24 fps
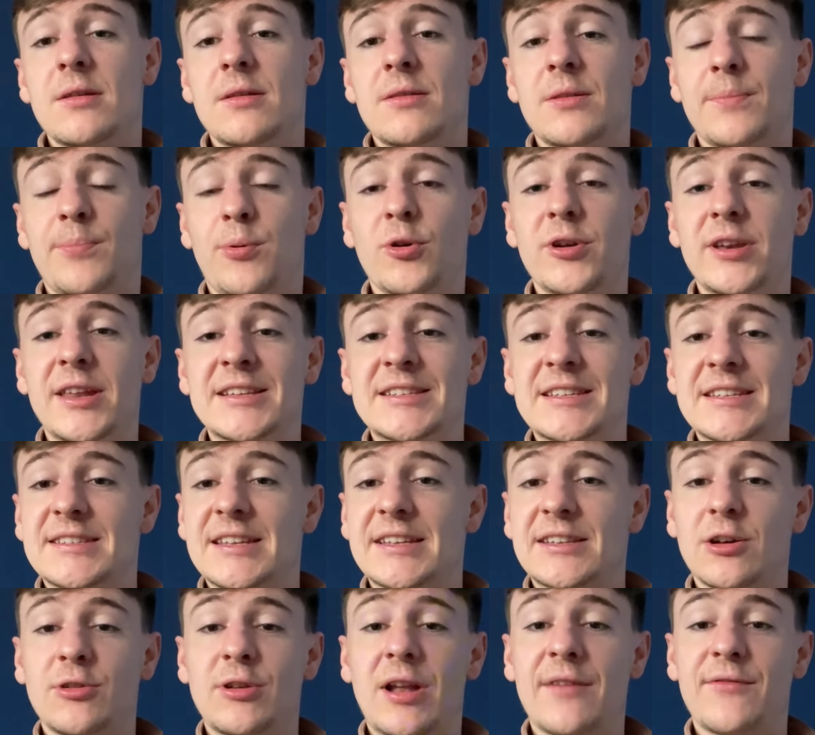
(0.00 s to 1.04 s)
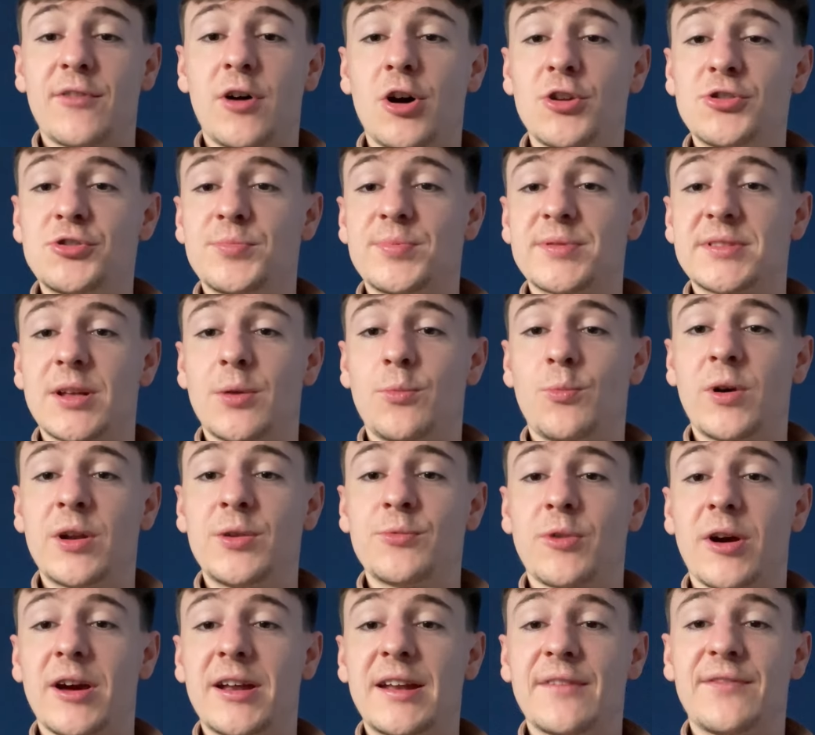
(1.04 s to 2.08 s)
The point is, is they don't have a 100% win
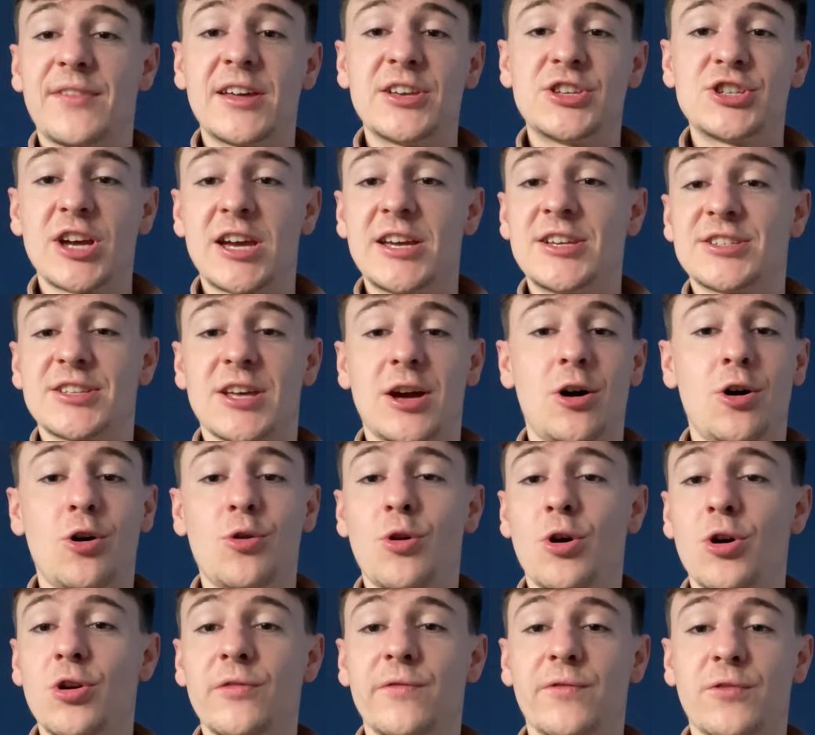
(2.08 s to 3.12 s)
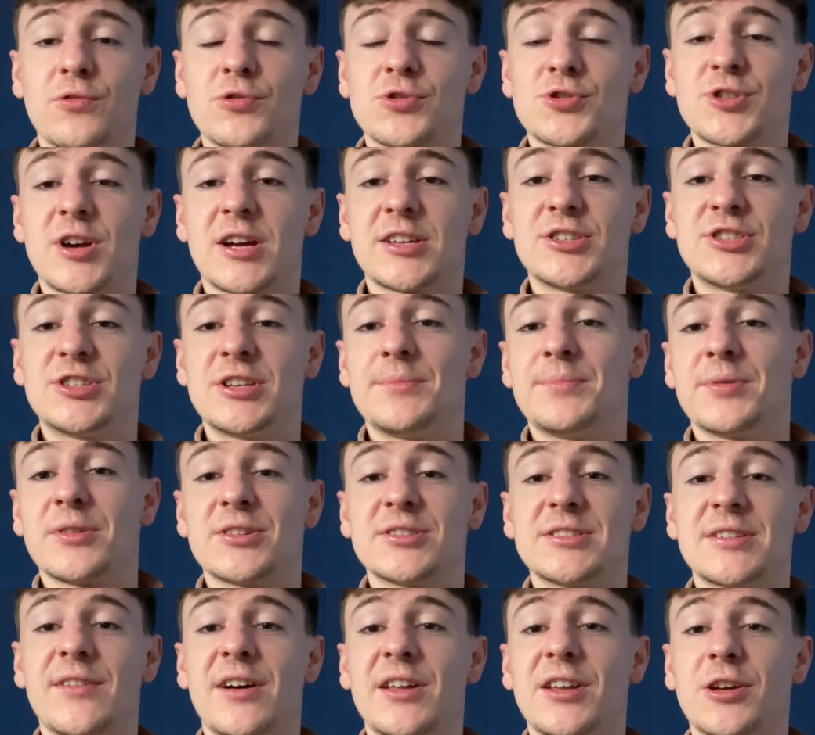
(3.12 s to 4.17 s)
rate. And if they change their whole overall strategy
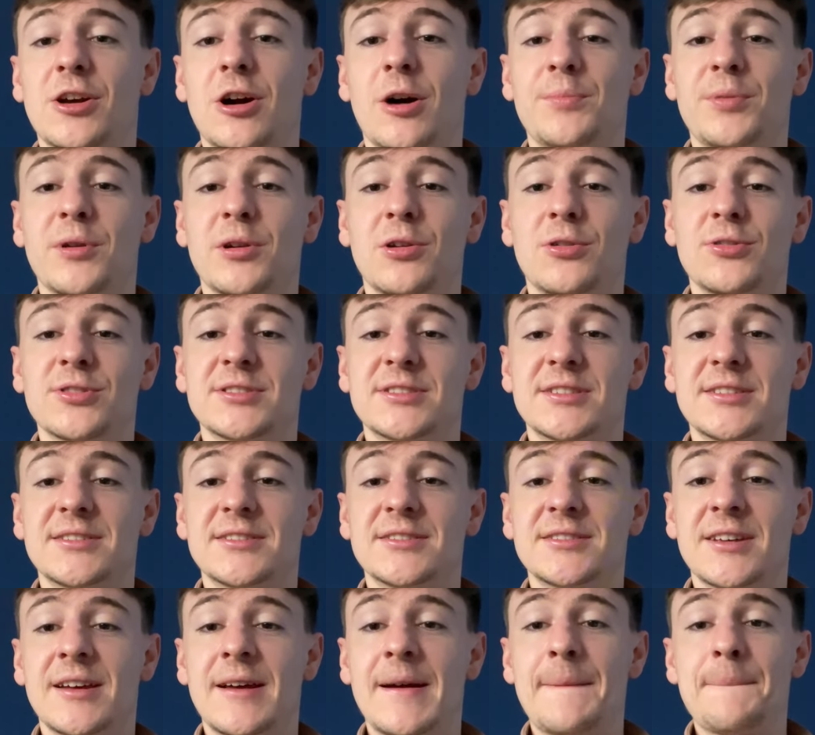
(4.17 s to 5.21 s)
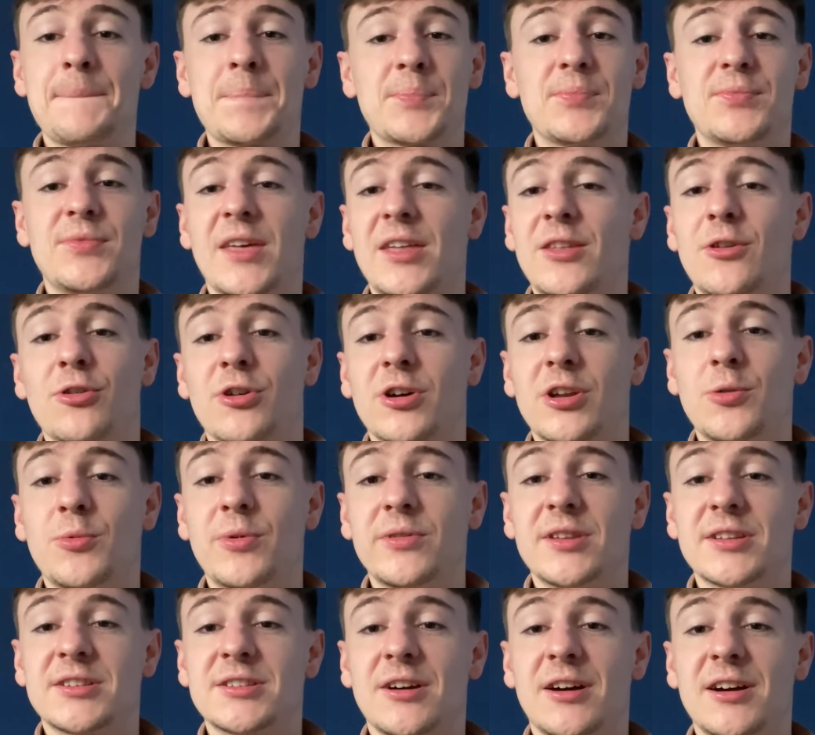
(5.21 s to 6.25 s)
because they've had a couple of losses, they're not going to
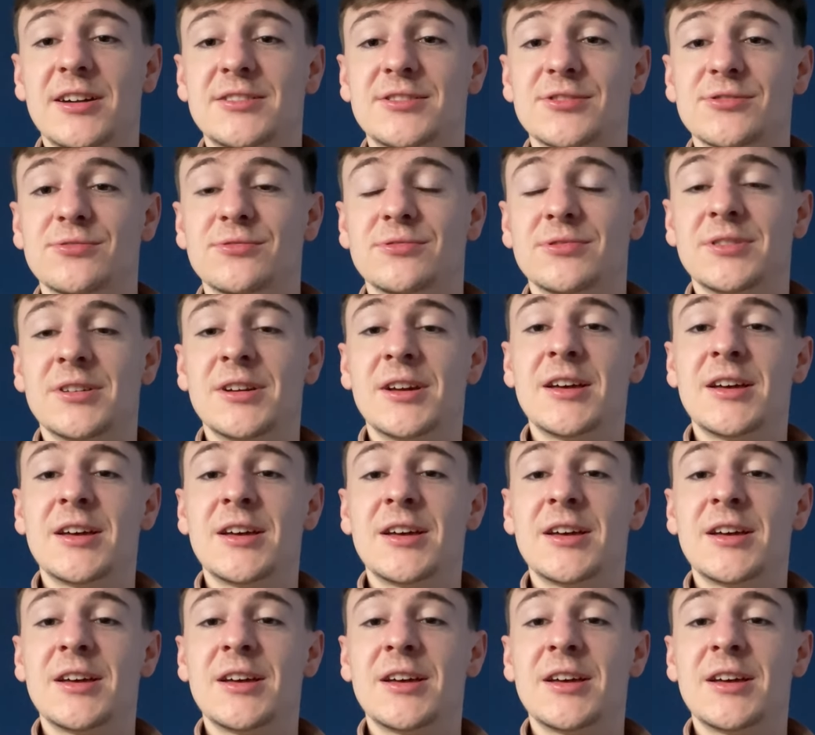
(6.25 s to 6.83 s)
win the title.